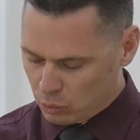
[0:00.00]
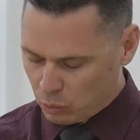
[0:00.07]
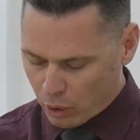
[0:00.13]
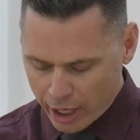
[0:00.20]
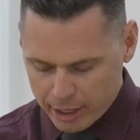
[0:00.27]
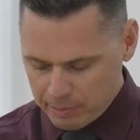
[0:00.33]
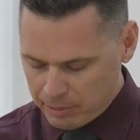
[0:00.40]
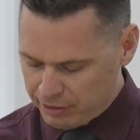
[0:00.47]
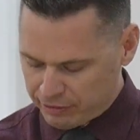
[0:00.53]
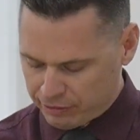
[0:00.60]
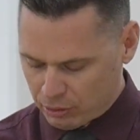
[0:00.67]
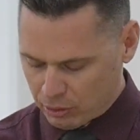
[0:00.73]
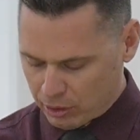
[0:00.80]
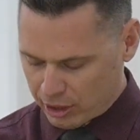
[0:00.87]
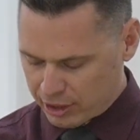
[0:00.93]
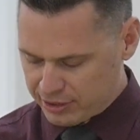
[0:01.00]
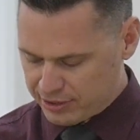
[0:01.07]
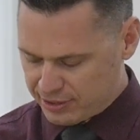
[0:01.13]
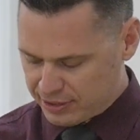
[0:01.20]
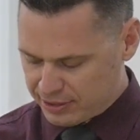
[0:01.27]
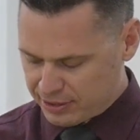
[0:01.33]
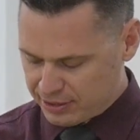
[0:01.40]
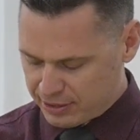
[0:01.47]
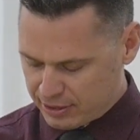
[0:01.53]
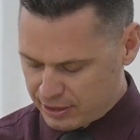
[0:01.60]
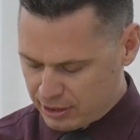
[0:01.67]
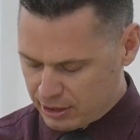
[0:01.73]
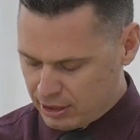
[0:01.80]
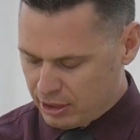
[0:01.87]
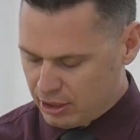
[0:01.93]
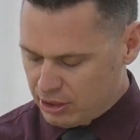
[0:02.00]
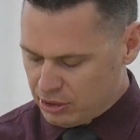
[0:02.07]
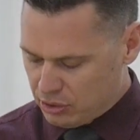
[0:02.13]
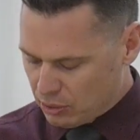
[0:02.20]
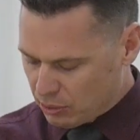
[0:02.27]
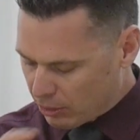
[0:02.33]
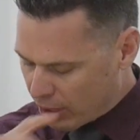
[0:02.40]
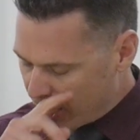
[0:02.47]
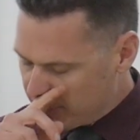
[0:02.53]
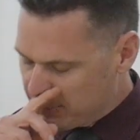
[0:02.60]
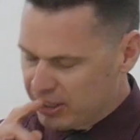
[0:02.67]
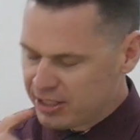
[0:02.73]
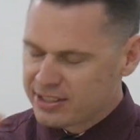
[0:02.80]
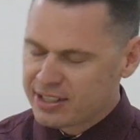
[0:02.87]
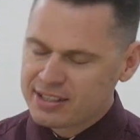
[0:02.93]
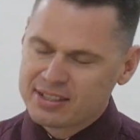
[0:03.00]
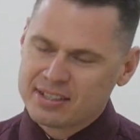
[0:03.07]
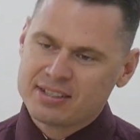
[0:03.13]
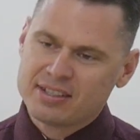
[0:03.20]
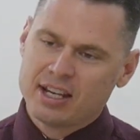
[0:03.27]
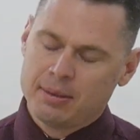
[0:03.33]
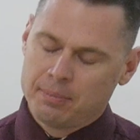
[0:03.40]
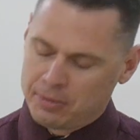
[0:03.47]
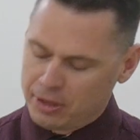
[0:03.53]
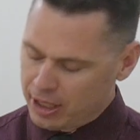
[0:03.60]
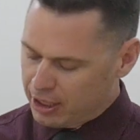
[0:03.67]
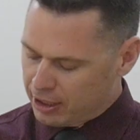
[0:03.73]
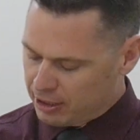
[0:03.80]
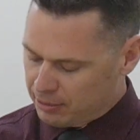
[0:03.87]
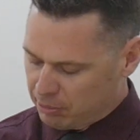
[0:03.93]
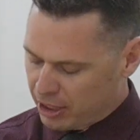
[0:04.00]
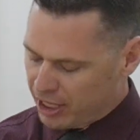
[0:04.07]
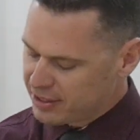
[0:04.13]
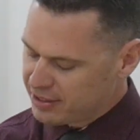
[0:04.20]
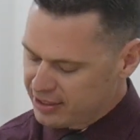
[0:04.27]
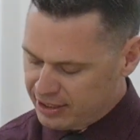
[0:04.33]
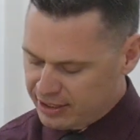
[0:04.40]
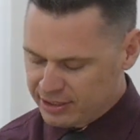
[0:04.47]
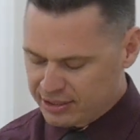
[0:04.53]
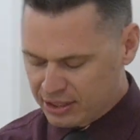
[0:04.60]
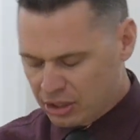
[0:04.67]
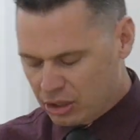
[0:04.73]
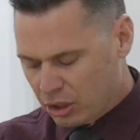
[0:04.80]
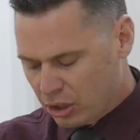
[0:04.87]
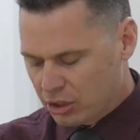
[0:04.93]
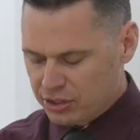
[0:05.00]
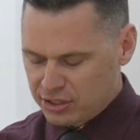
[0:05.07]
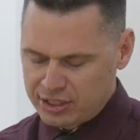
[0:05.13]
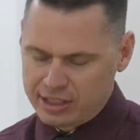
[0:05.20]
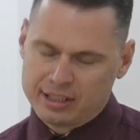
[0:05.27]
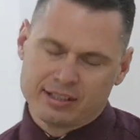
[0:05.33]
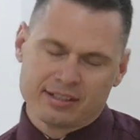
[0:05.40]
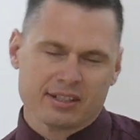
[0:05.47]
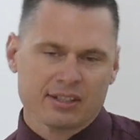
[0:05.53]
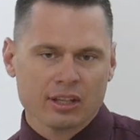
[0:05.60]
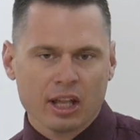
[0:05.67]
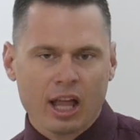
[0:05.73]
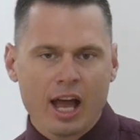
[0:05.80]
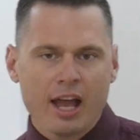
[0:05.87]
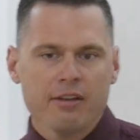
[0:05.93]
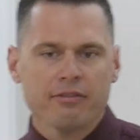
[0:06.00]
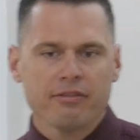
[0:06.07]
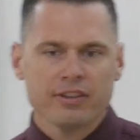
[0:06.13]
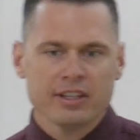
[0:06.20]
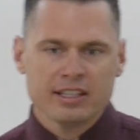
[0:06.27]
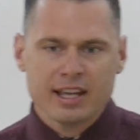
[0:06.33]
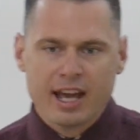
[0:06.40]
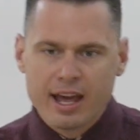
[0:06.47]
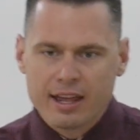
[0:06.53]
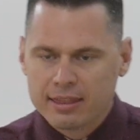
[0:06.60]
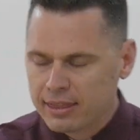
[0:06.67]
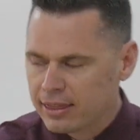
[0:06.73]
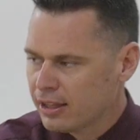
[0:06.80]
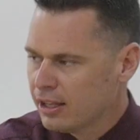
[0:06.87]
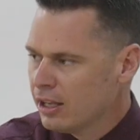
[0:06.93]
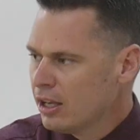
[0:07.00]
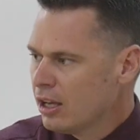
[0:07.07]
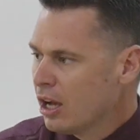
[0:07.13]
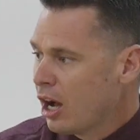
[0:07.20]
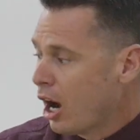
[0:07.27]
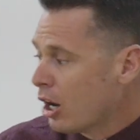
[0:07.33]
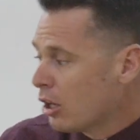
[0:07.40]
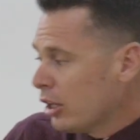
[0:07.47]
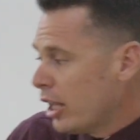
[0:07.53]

right before us. Deuteronomy says the same thing. Blessings and cursings and life and death are